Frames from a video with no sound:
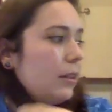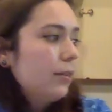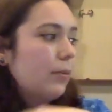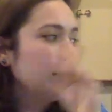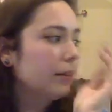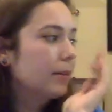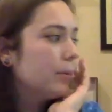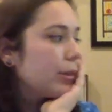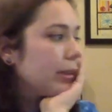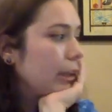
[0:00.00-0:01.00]
one of the
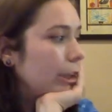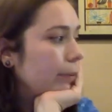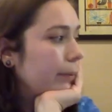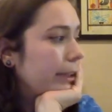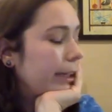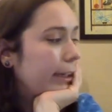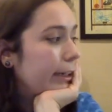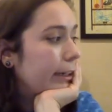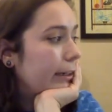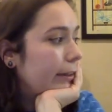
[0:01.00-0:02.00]
most
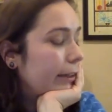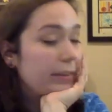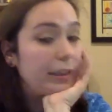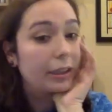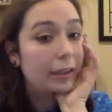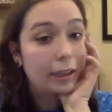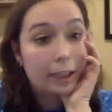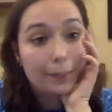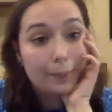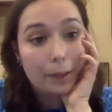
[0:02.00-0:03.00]
illuminating things that you could look
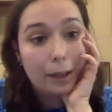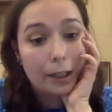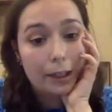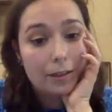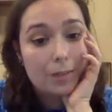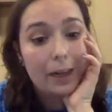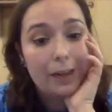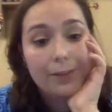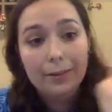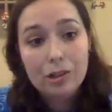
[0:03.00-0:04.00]
up on
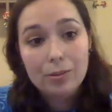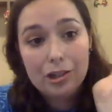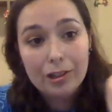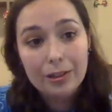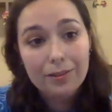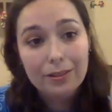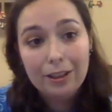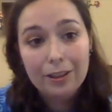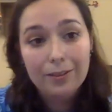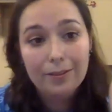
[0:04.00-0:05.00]
Spotify, which we shouldn't
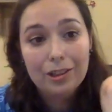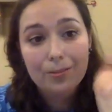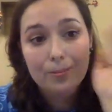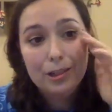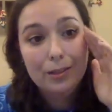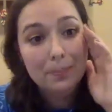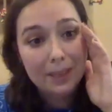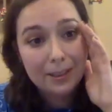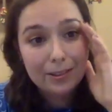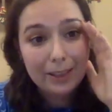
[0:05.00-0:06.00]
be
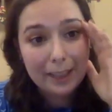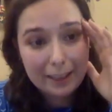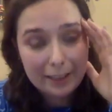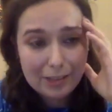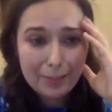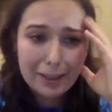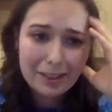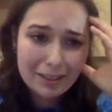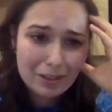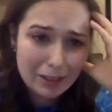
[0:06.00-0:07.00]
using, I guess, but
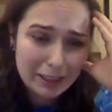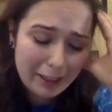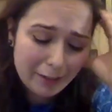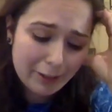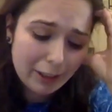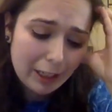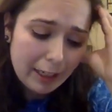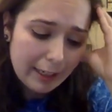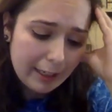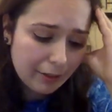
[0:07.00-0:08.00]
it's really helpful,
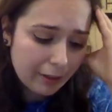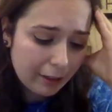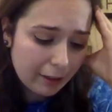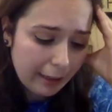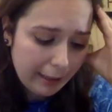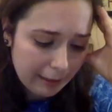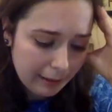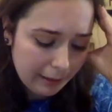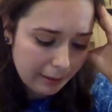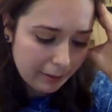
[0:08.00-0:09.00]
is there
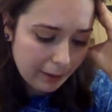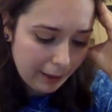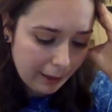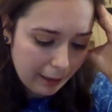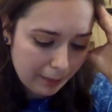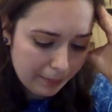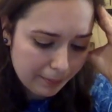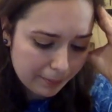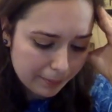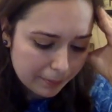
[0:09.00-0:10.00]
is
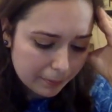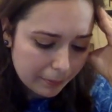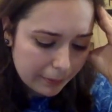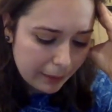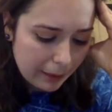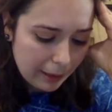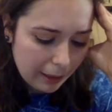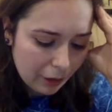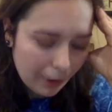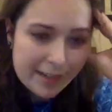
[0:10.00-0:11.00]

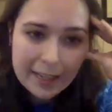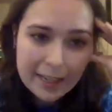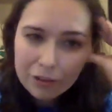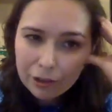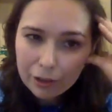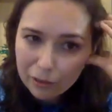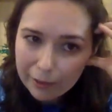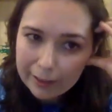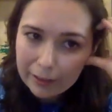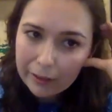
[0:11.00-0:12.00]
a Crazy
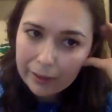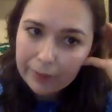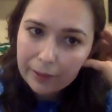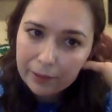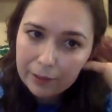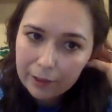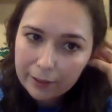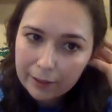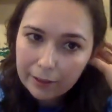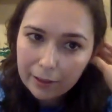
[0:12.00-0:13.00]
Ex-Girlfriend, if you've
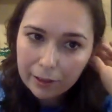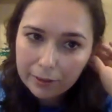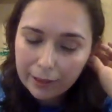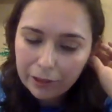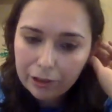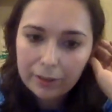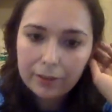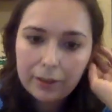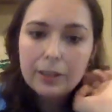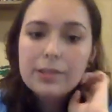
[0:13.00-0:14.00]
heard of that show.
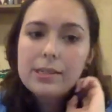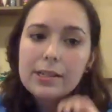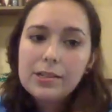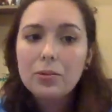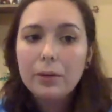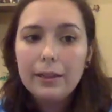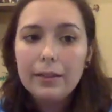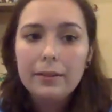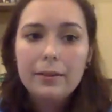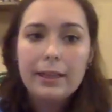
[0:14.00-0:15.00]
Season
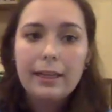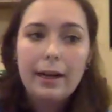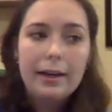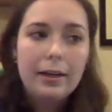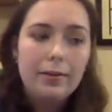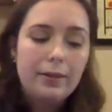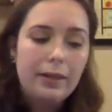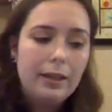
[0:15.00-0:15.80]
1, they have